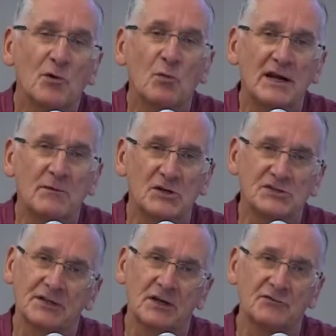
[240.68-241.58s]
the way in
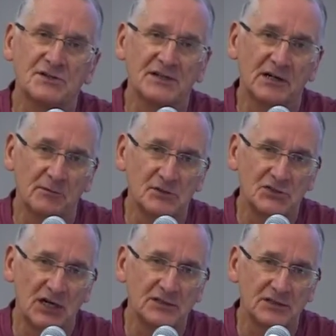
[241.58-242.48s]
which the countryside was
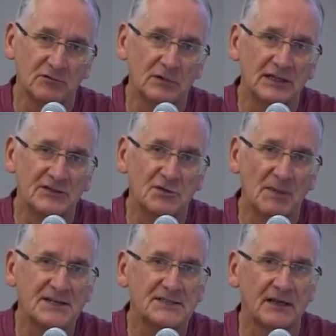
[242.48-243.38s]
changing really
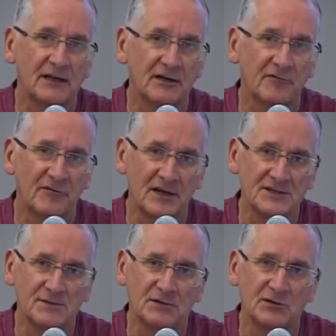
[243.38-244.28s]
dramatically in
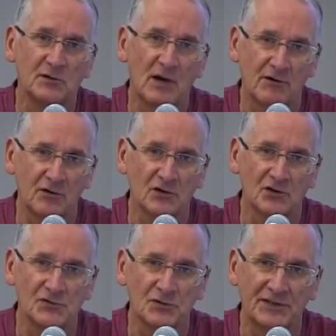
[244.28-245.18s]
France with new
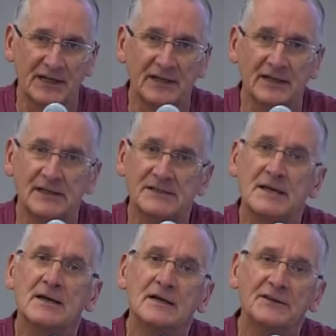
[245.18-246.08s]
agricultural
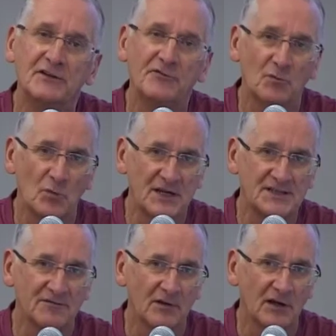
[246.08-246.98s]
techniques, different
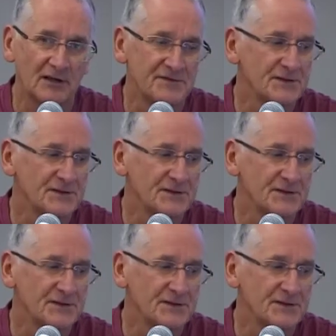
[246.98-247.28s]
ways of life.